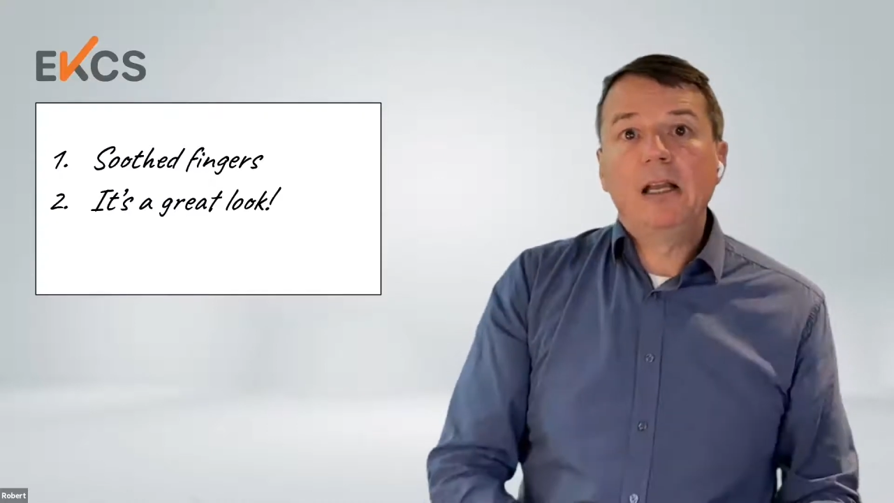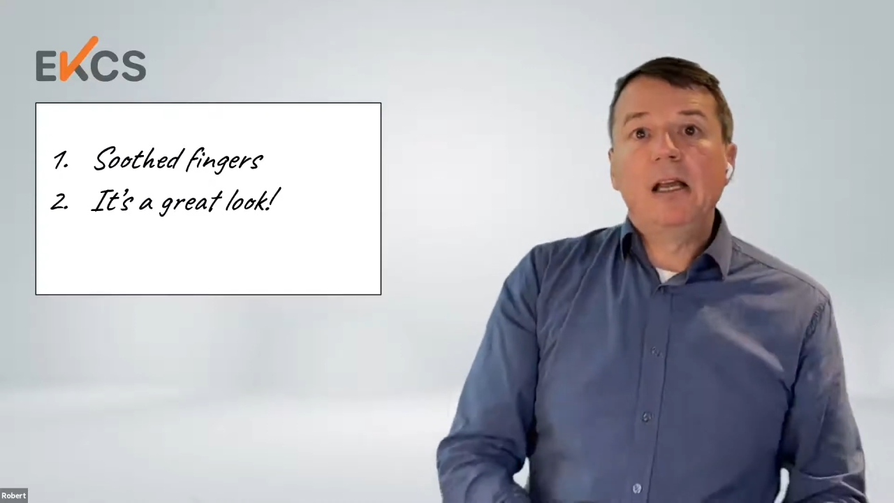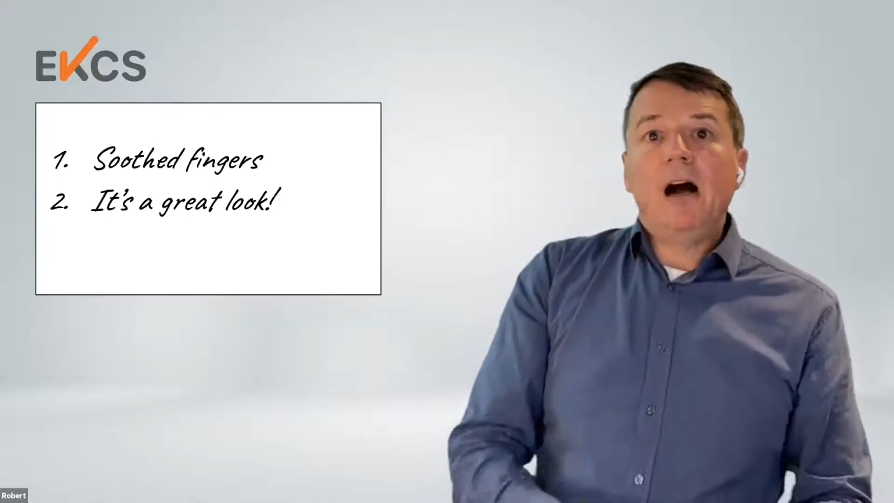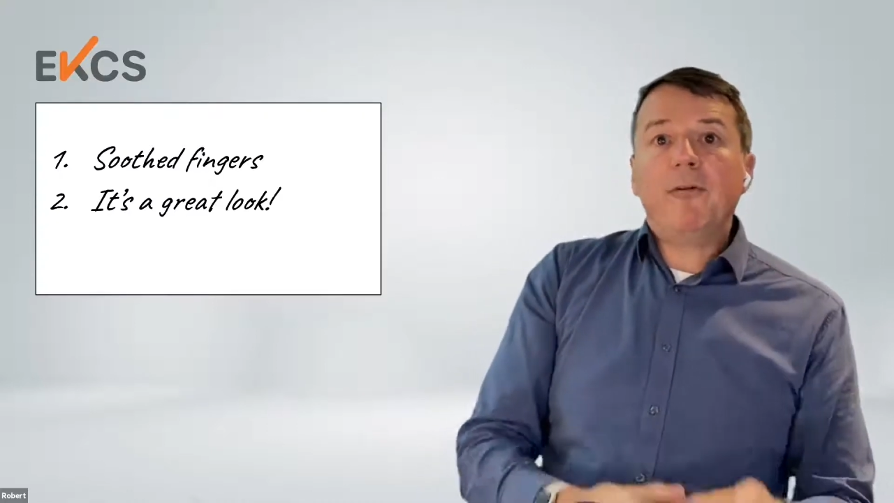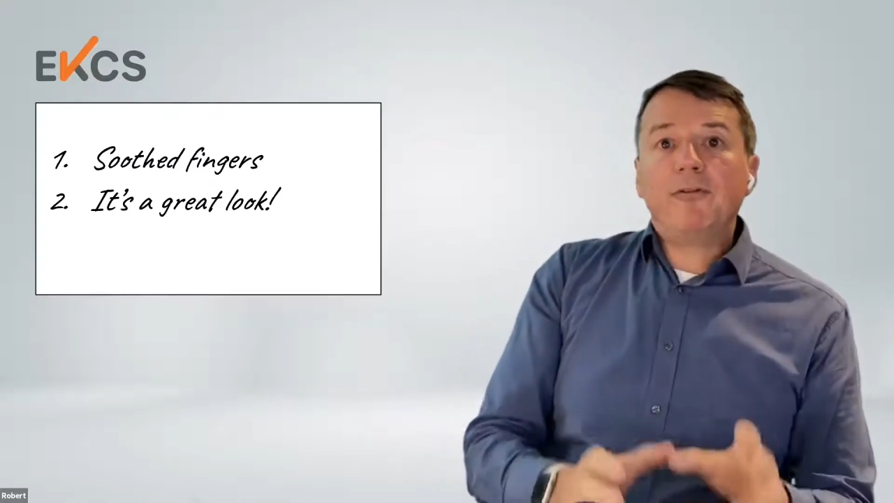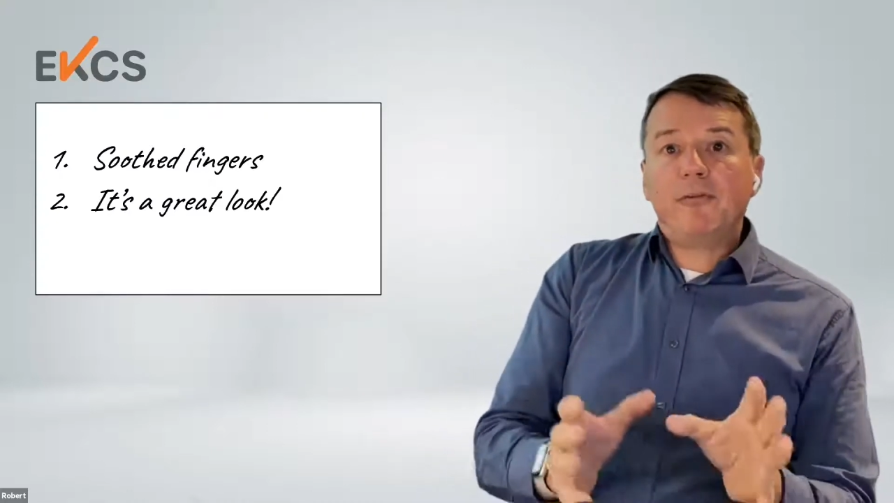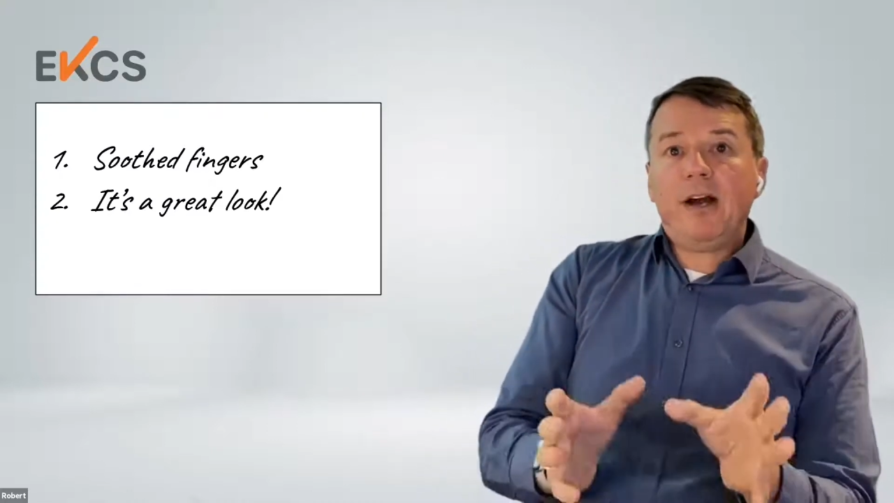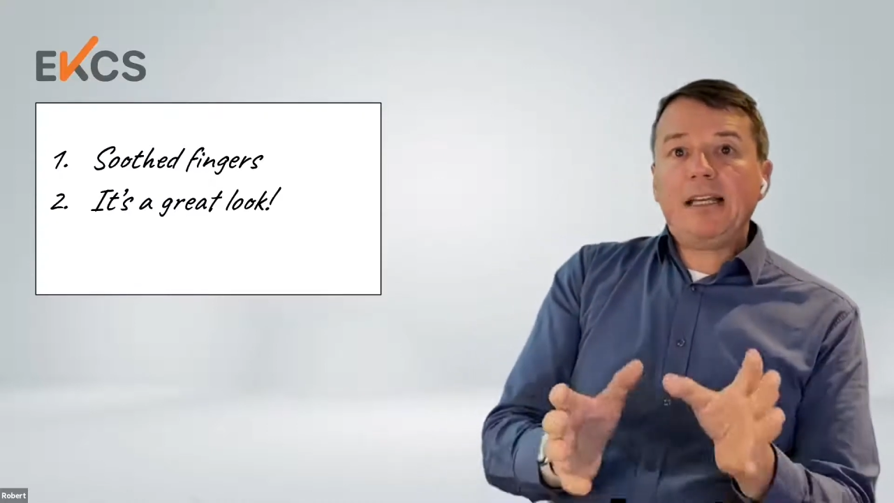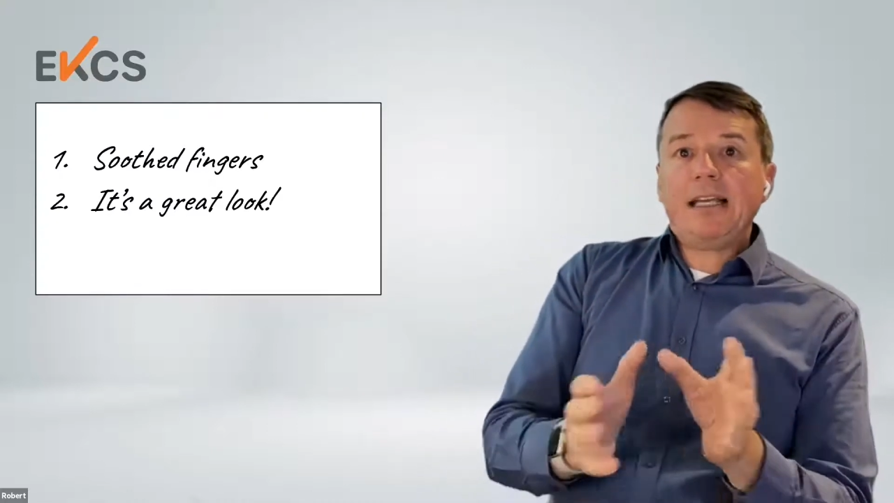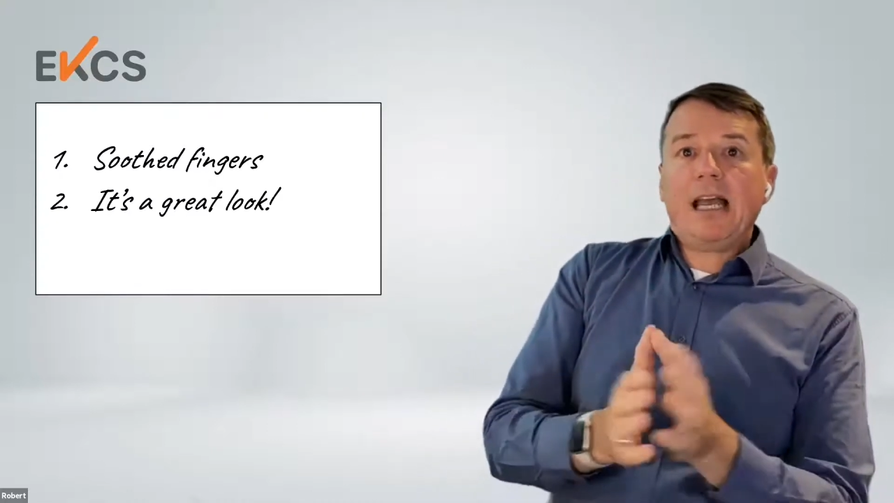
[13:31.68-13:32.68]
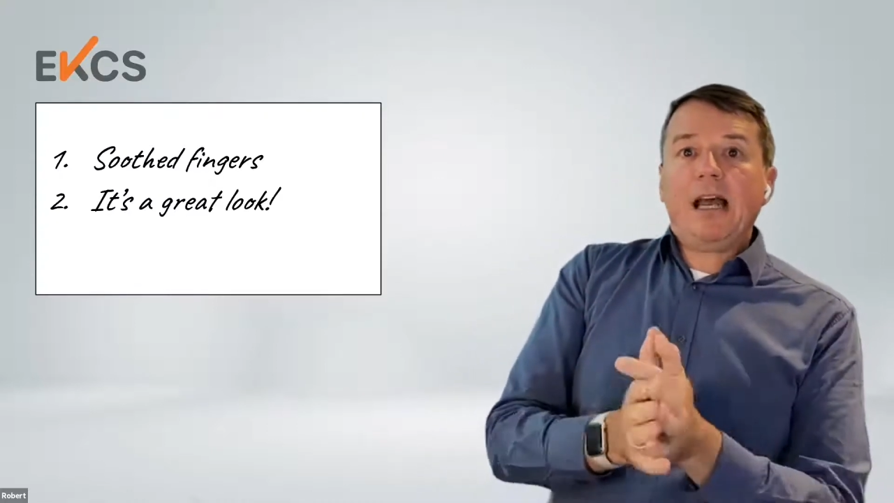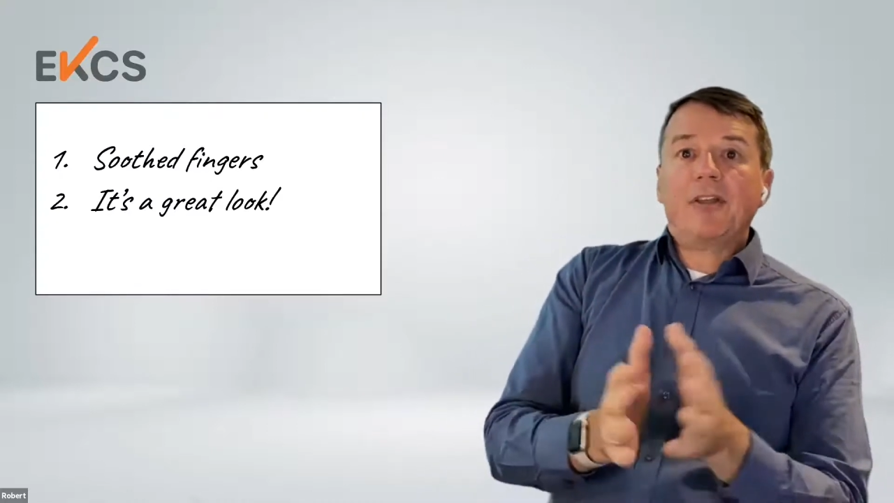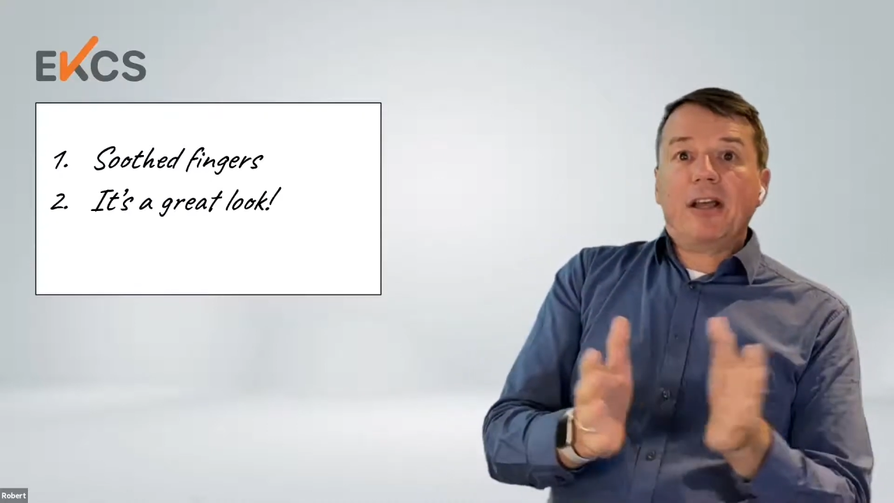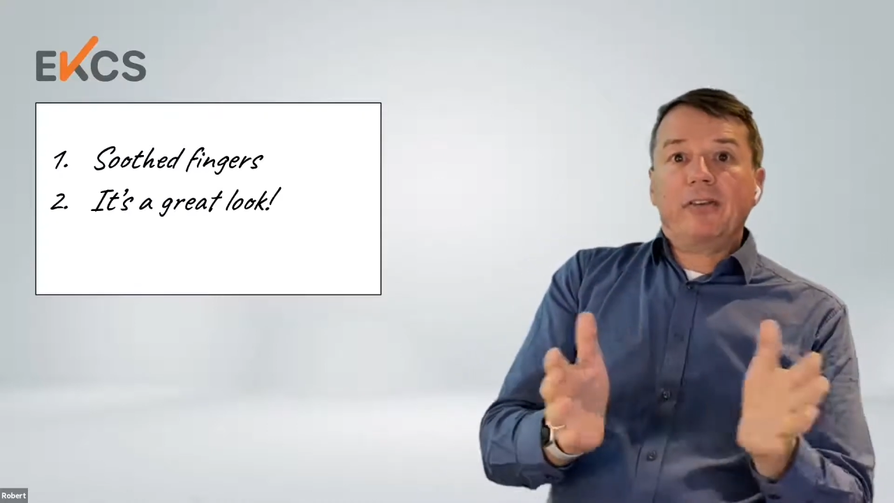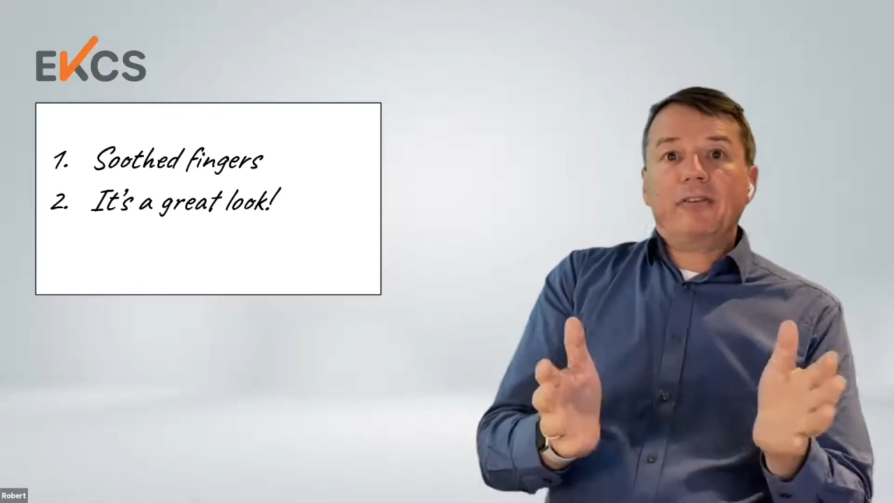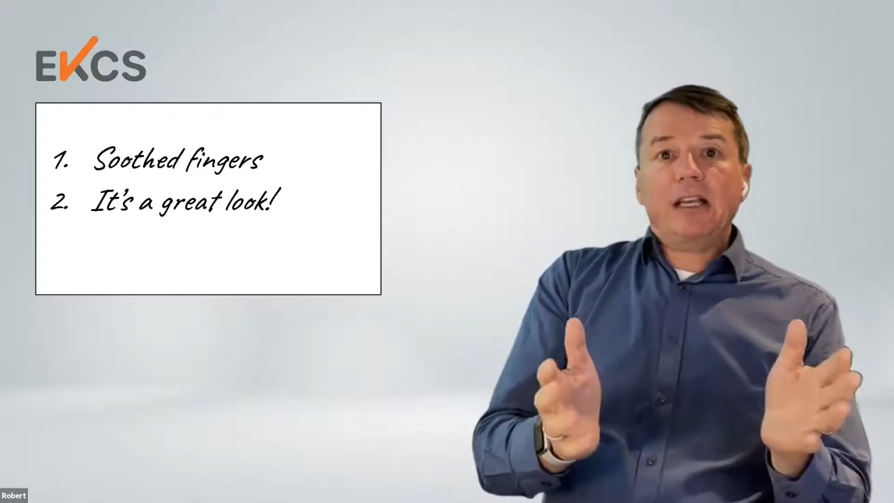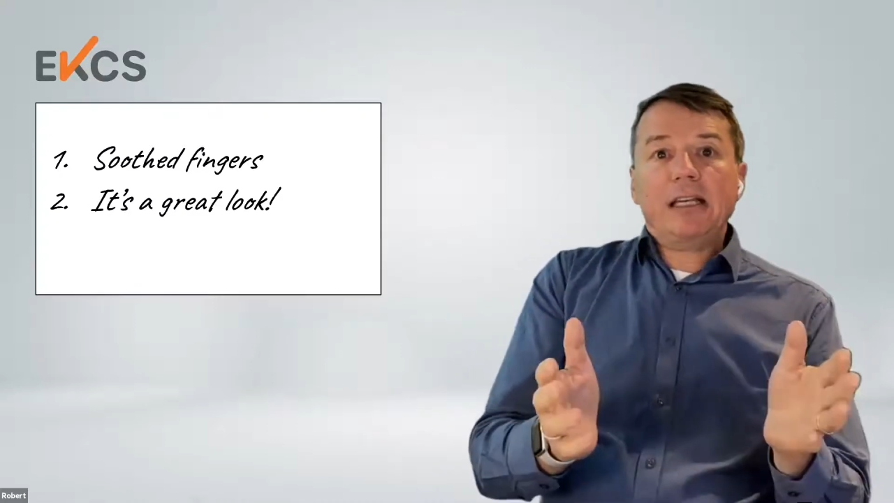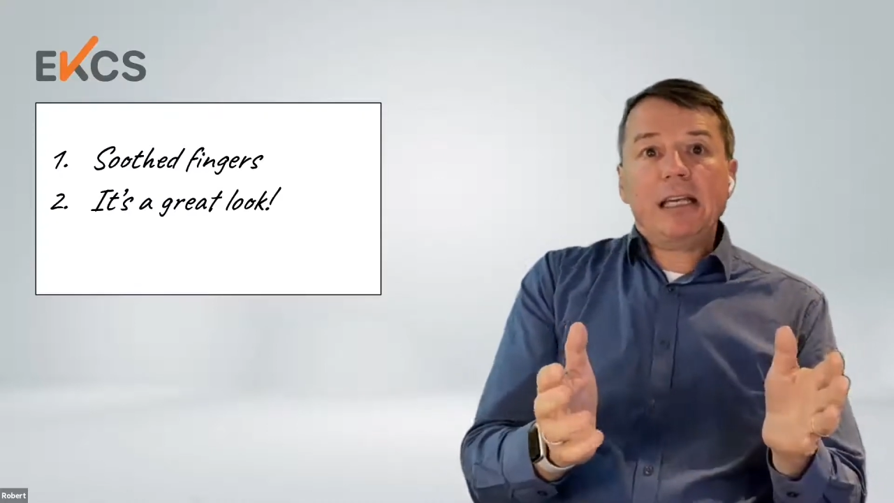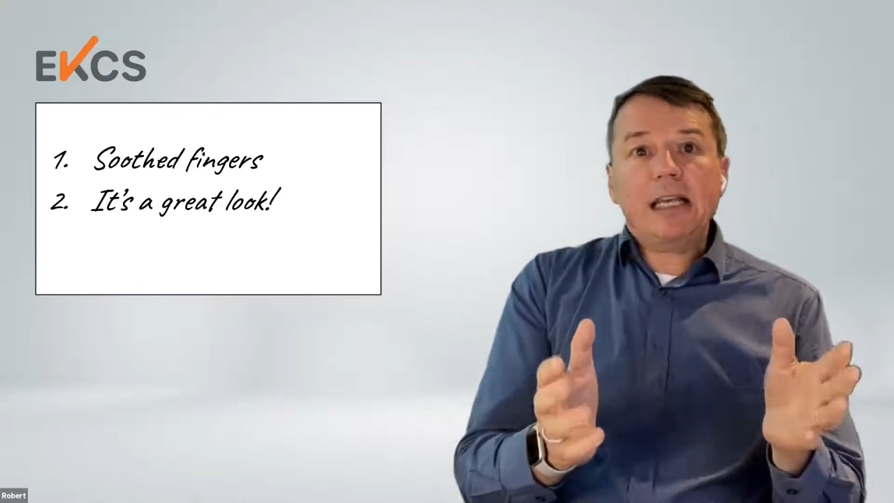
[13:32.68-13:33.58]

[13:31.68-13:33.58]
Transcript: After finding out that his CD